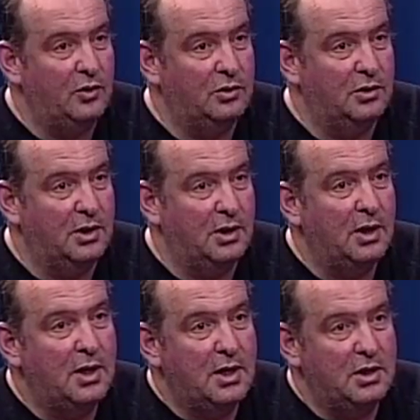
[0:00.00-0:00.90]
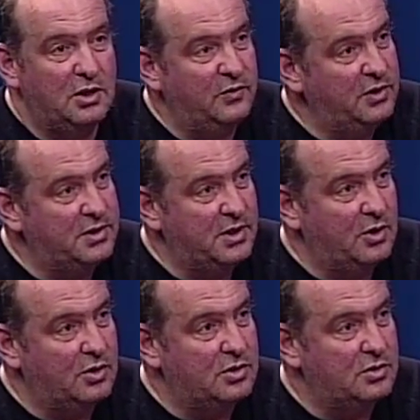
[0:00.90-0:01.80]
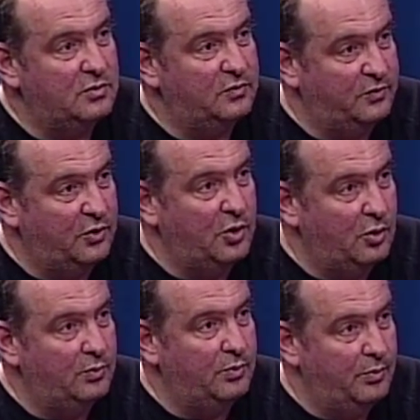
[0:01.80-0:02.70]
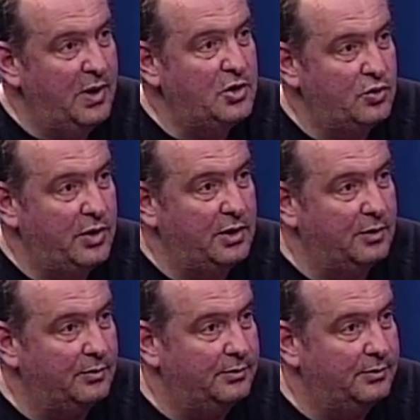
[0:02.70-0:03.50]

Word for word: on DVD sales for your major income.